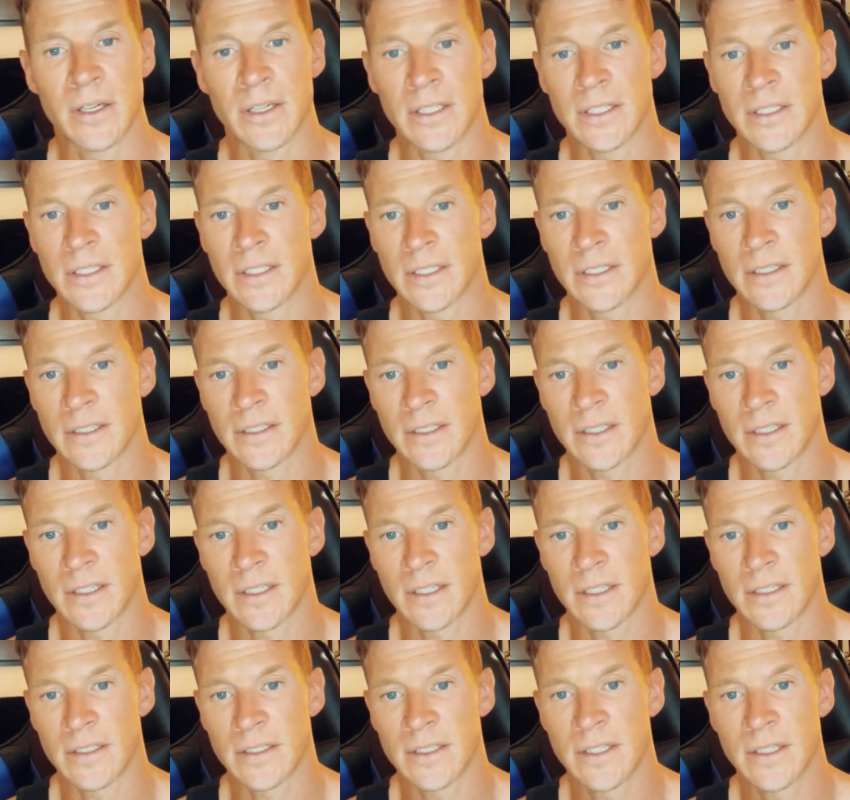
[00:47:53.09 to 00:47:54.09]
And uh,
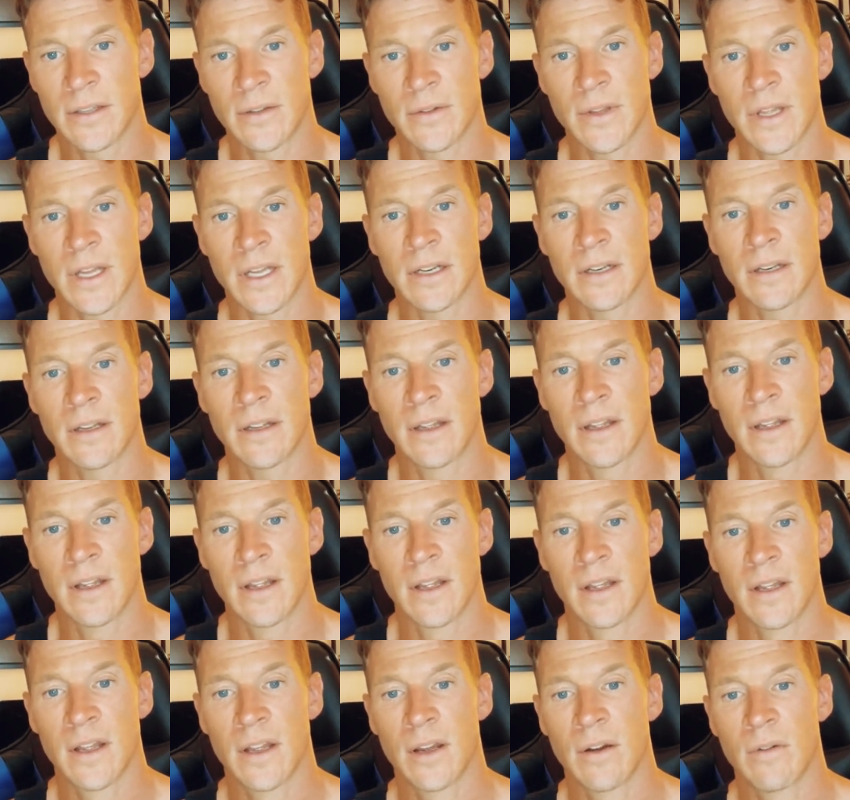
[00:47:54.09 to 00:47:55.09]
until then,
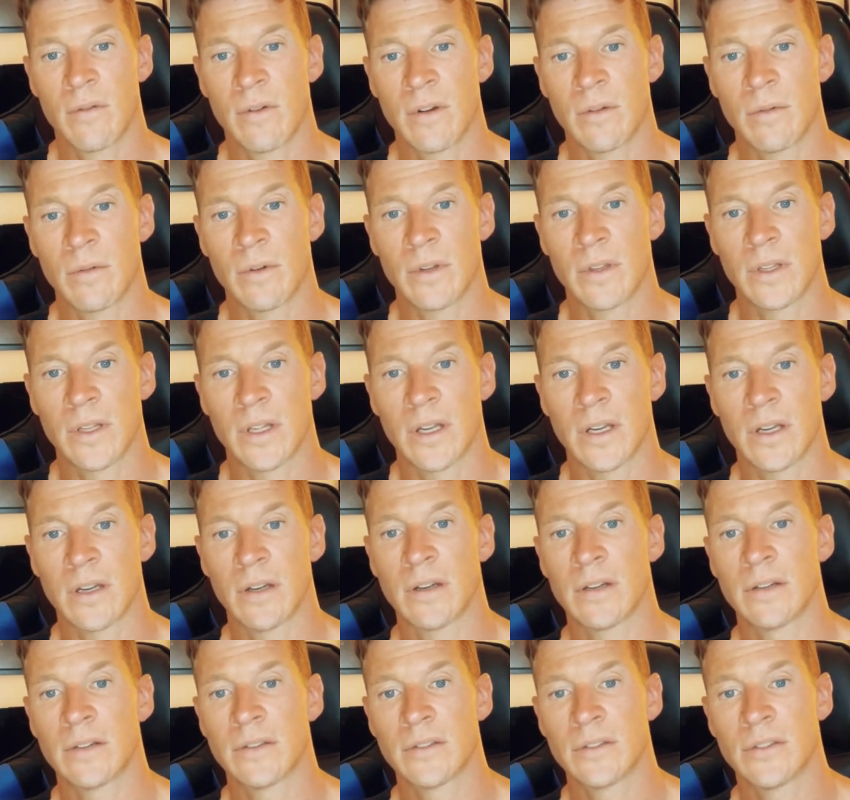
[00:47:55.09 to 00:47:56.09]
we will uh,
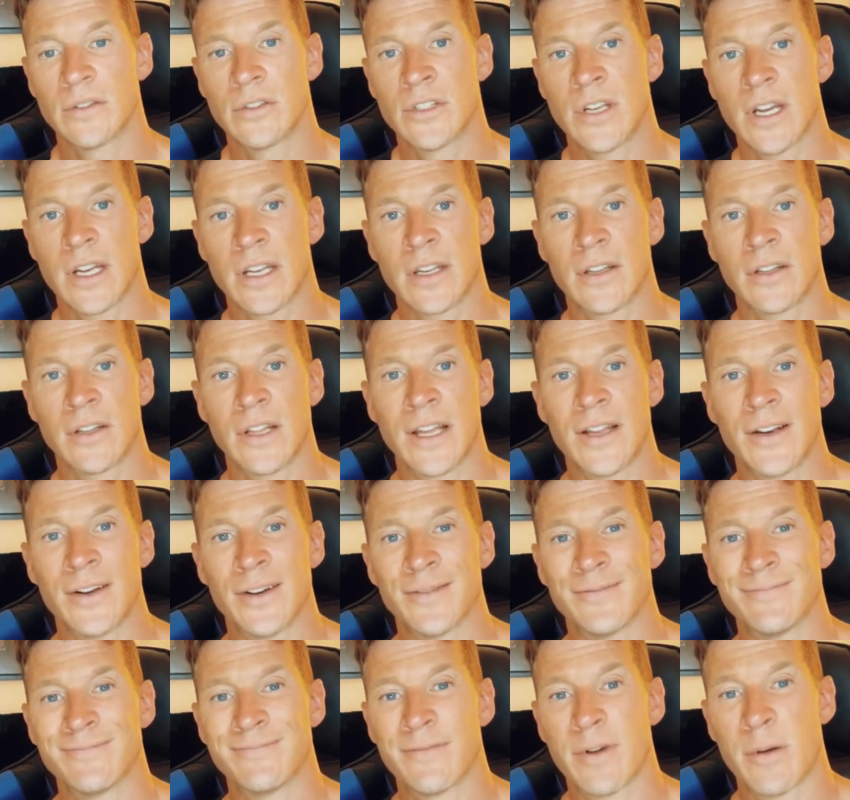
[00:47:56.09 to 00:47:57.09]
check you later.
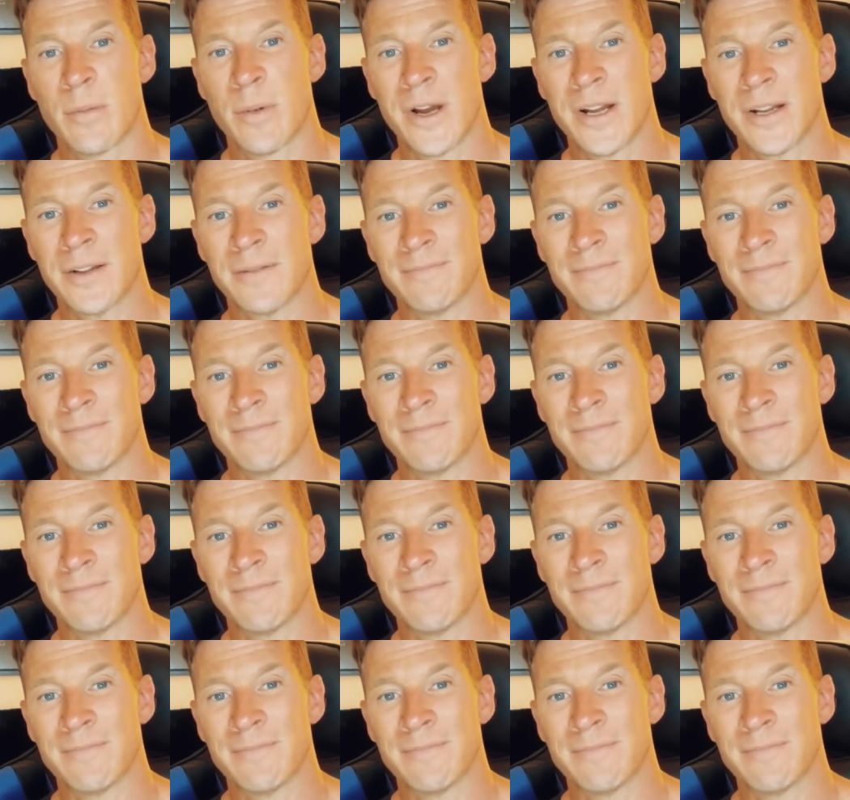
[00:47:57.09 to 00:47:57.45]
Bye-bye.